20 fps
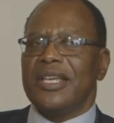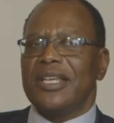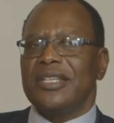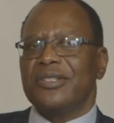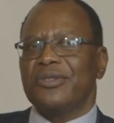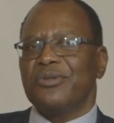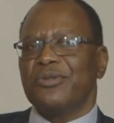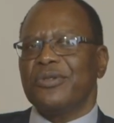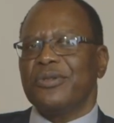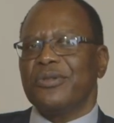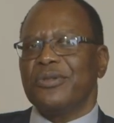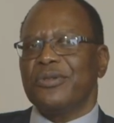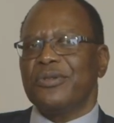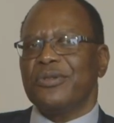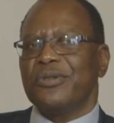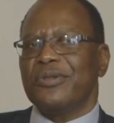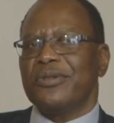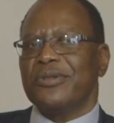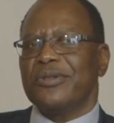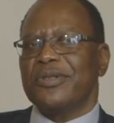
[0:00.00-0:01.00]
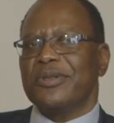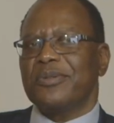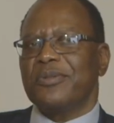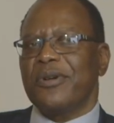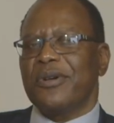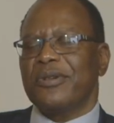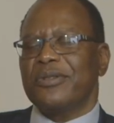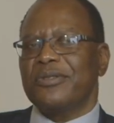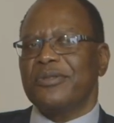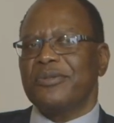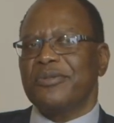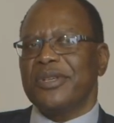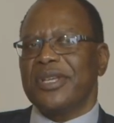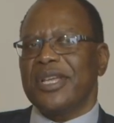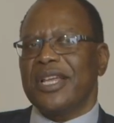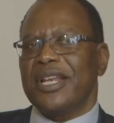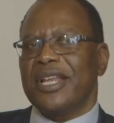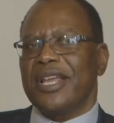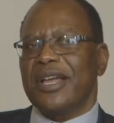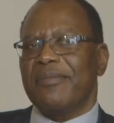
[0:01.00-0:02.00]
Yes, you spoke
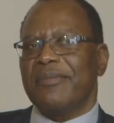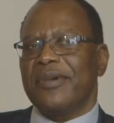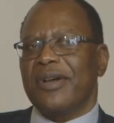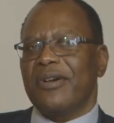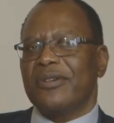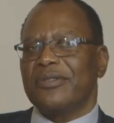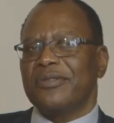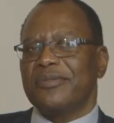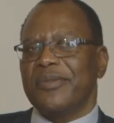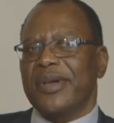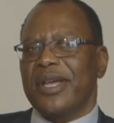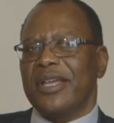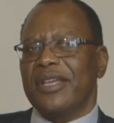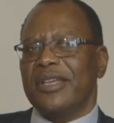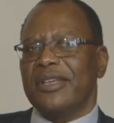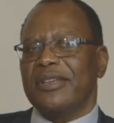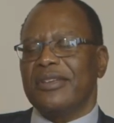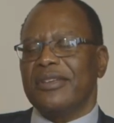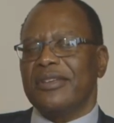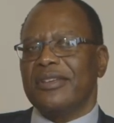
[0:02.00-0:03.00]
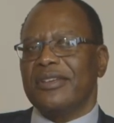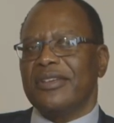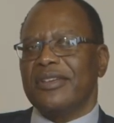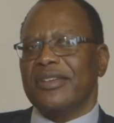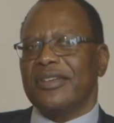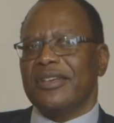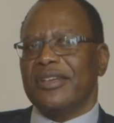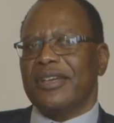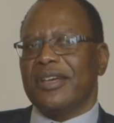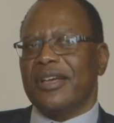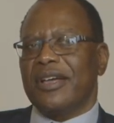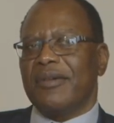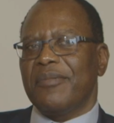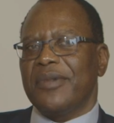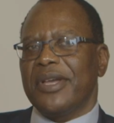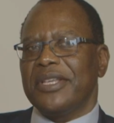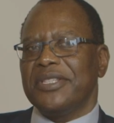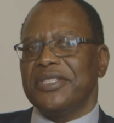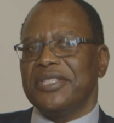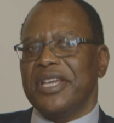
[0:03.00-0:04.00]
to me earlier about my
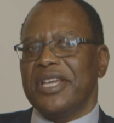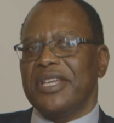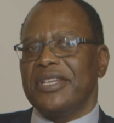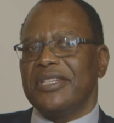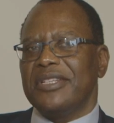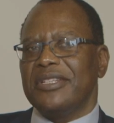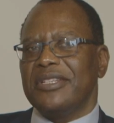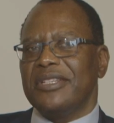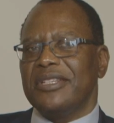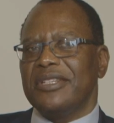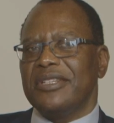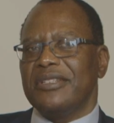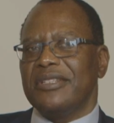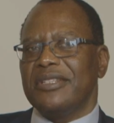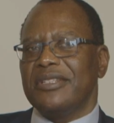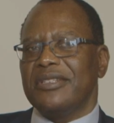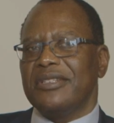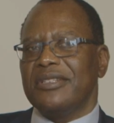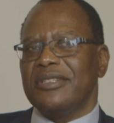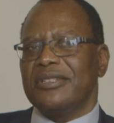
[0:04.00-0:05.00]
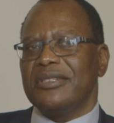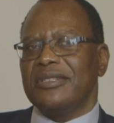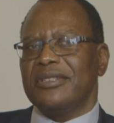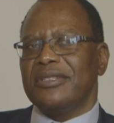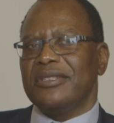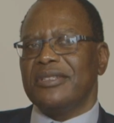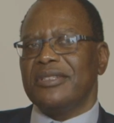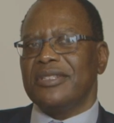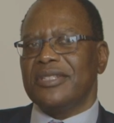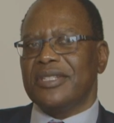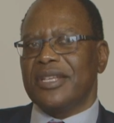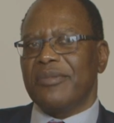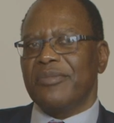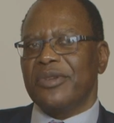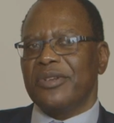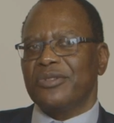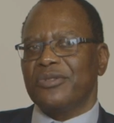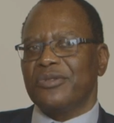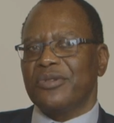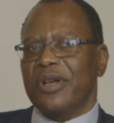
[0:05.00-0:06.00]
journey in
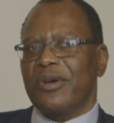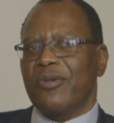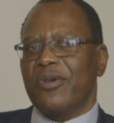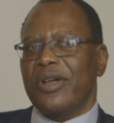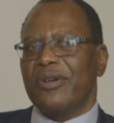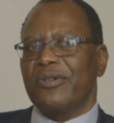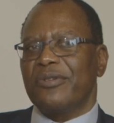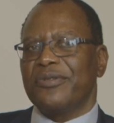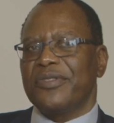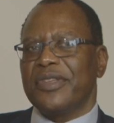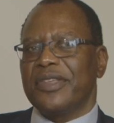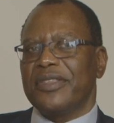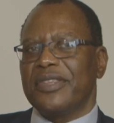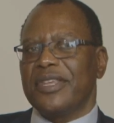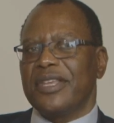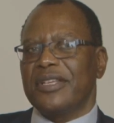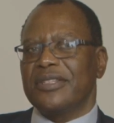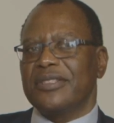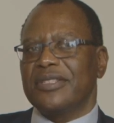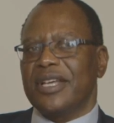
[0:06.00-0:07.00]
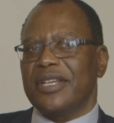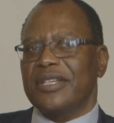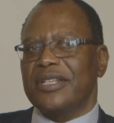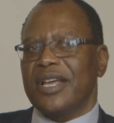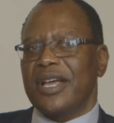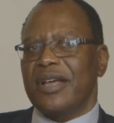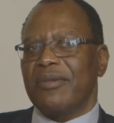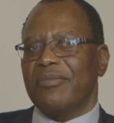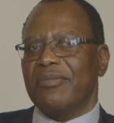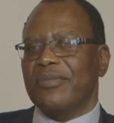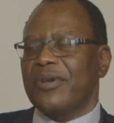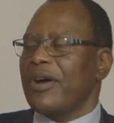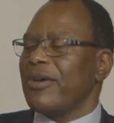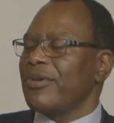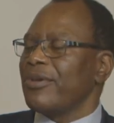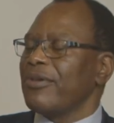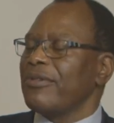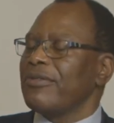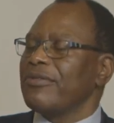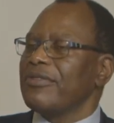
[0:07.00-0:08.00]
Zambia Sugar. One of mm-hmm. the things that I'm
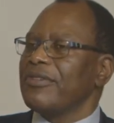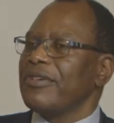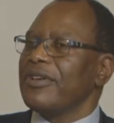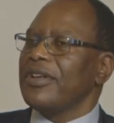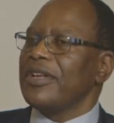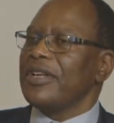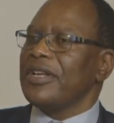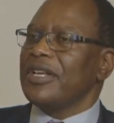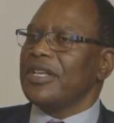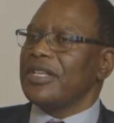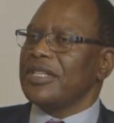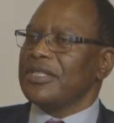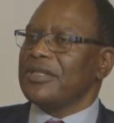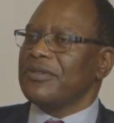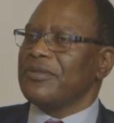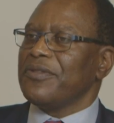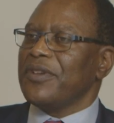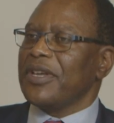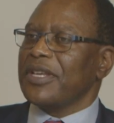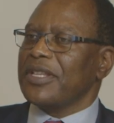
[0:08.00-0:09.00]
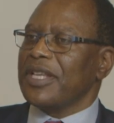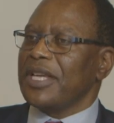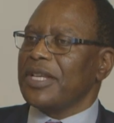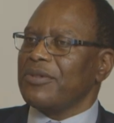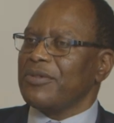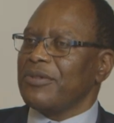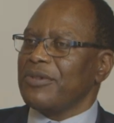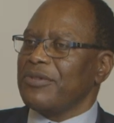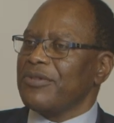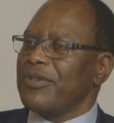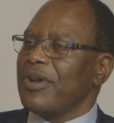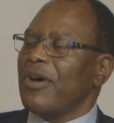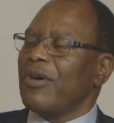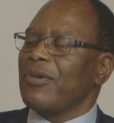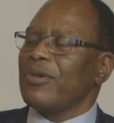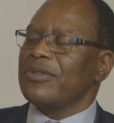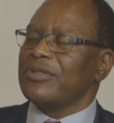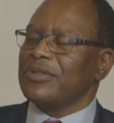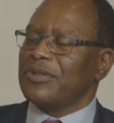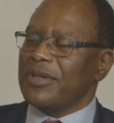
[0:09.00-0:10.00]
proud of is the fact that we have
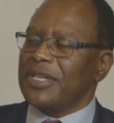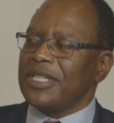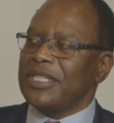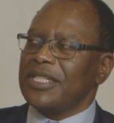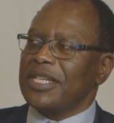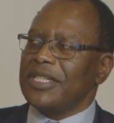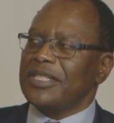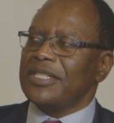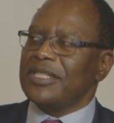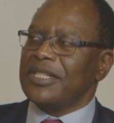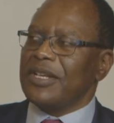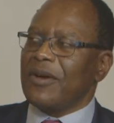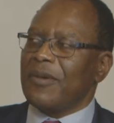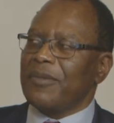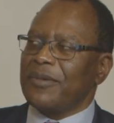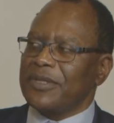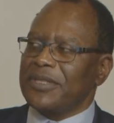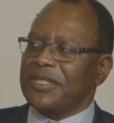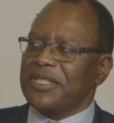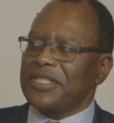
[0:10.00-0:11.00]
now consolidated our